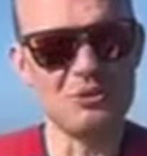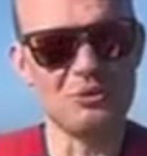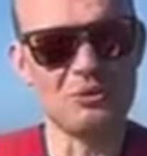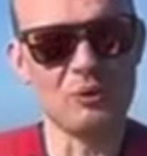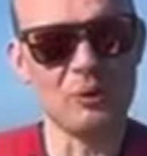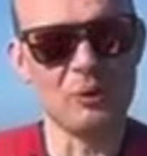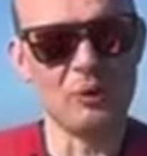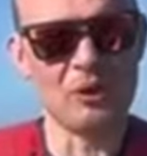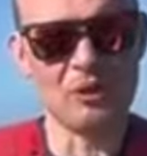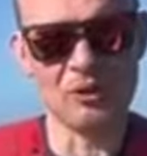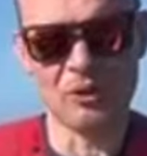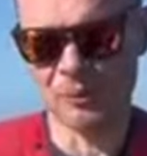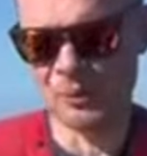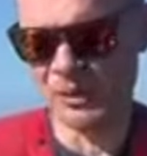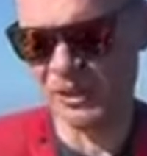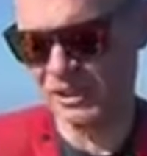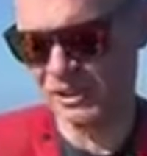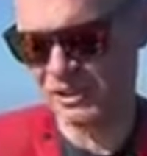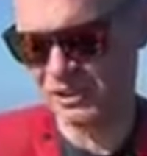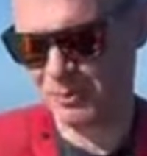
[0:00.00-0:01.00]
for one of the
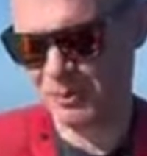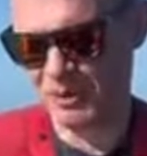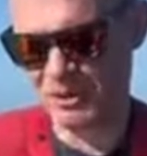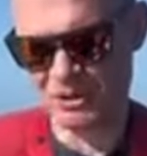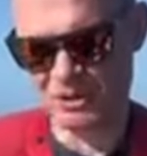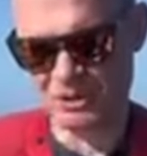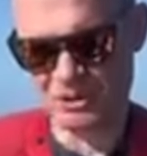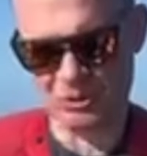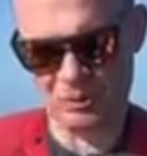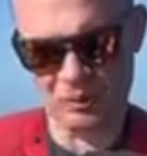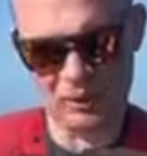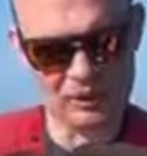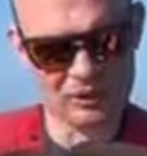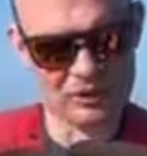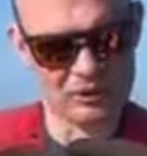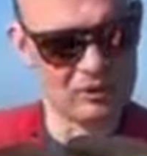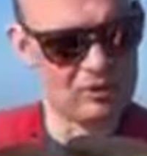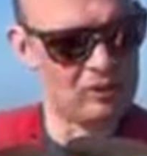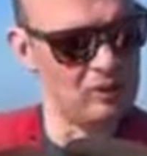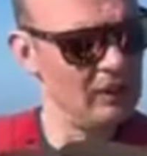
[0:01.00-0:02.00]
nominated species as well.
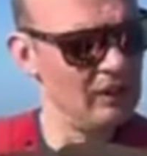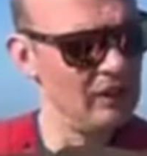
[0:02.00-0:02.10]
So